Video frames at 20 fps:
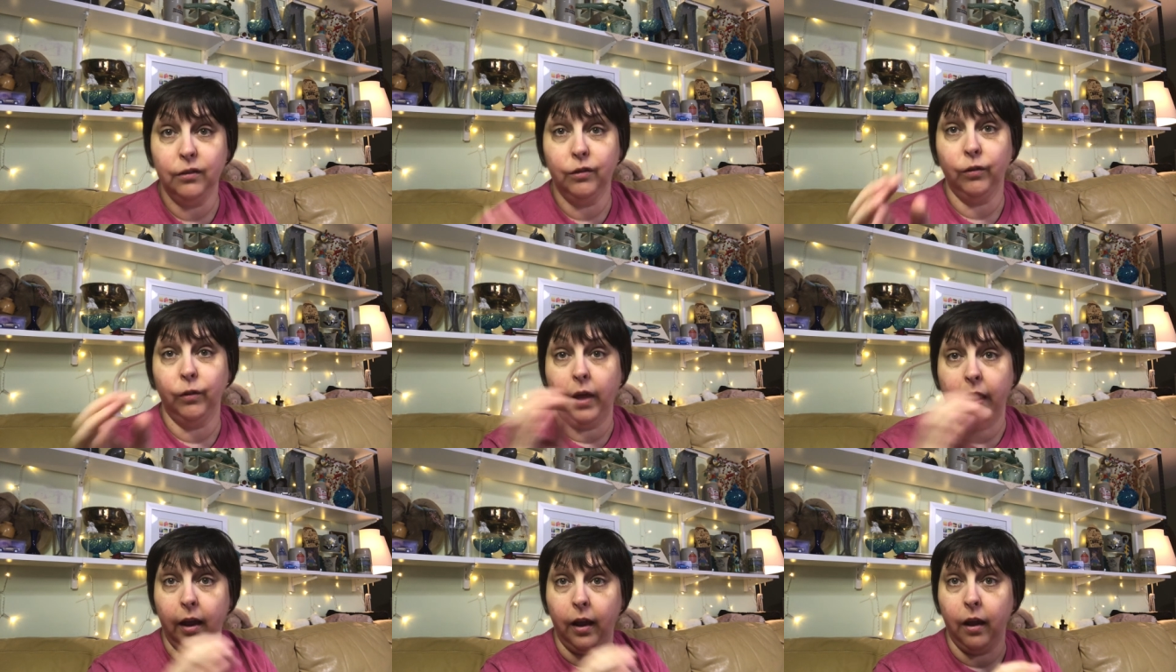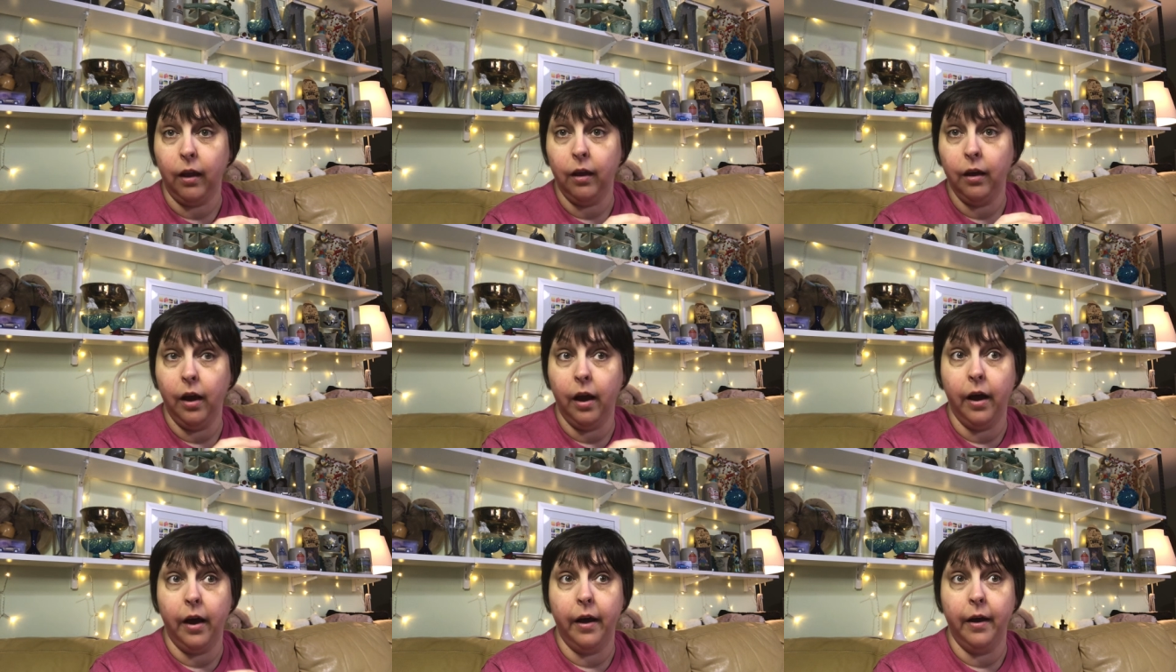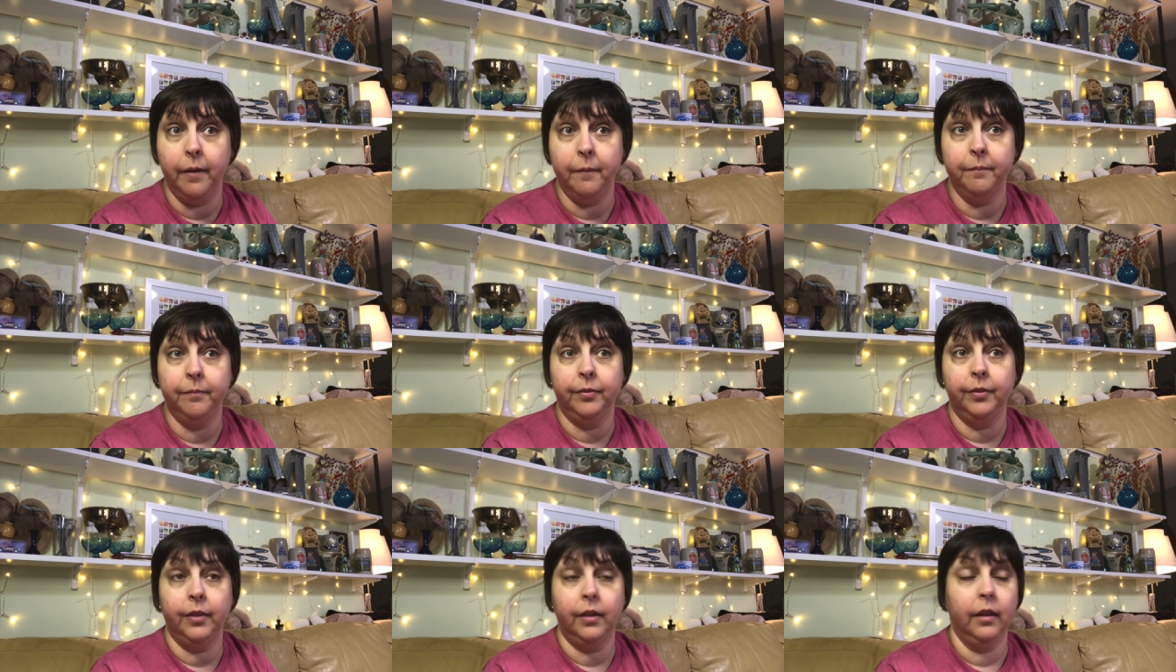Like,
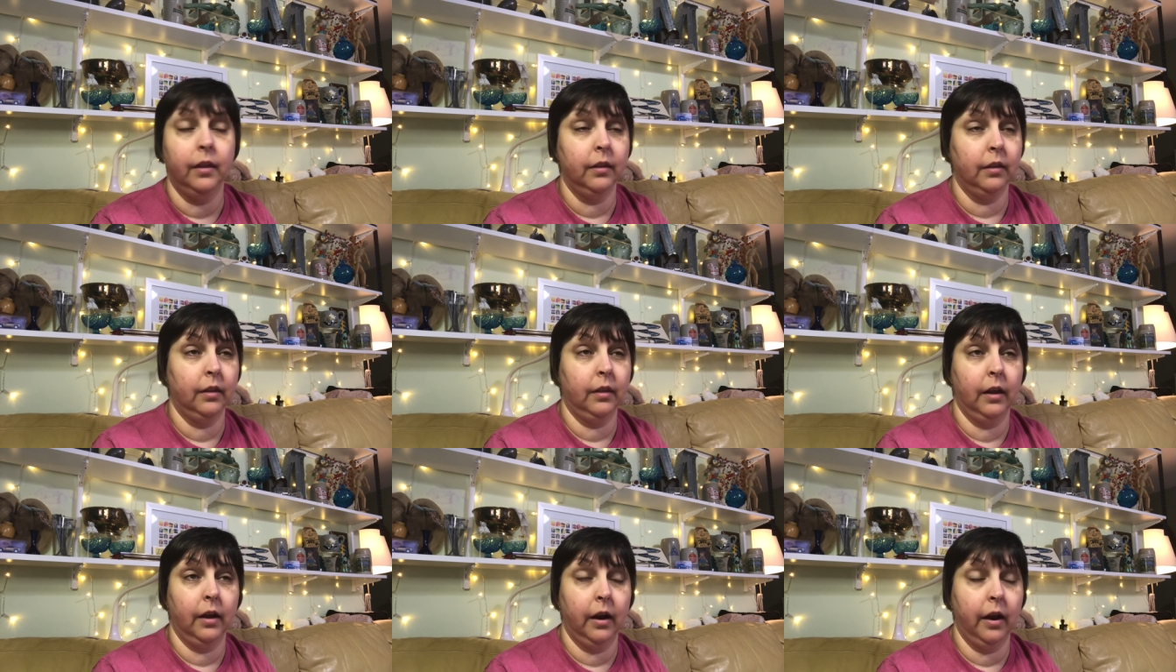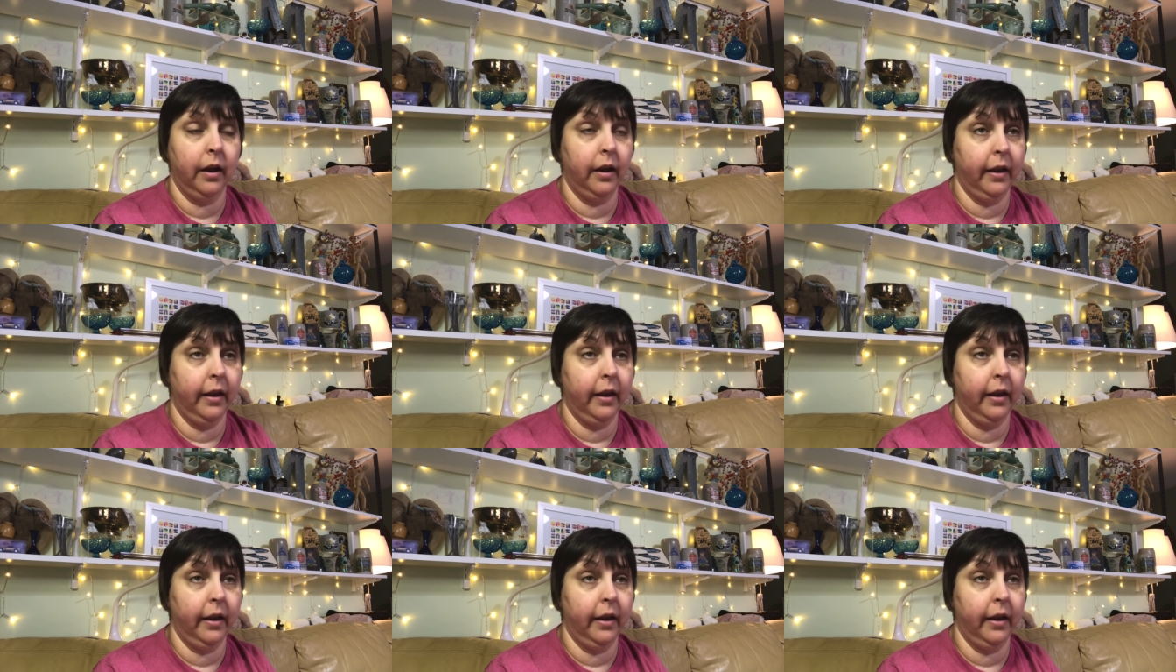um, there,